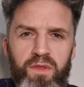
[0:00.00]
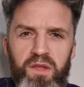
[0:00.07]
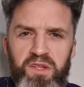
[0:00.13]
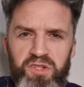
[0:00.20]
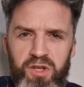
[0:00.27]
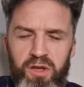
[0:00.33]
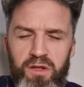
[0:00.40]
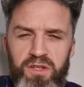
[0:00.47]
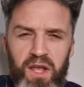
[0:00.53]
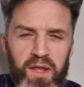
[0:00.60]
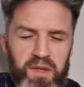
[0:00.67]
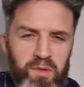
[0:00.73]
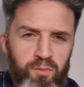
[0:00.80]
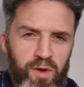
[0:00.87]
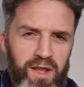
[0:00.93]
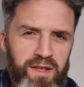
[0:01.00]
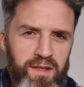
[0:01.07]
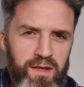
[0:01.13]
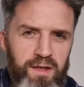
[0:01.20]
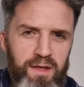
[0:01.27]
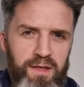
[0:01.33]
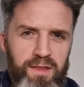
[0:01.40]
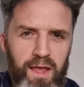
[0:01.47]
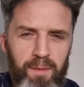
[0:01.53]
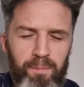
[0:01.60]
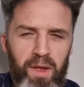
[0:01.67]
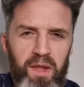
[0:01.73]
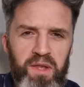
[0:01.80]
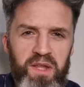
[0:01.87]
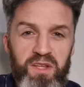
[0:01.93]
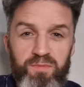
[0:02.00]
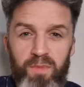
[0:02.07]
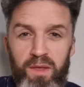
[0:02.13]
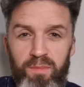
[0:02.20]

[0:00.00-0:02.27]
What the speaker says: this church hasn't read that passage.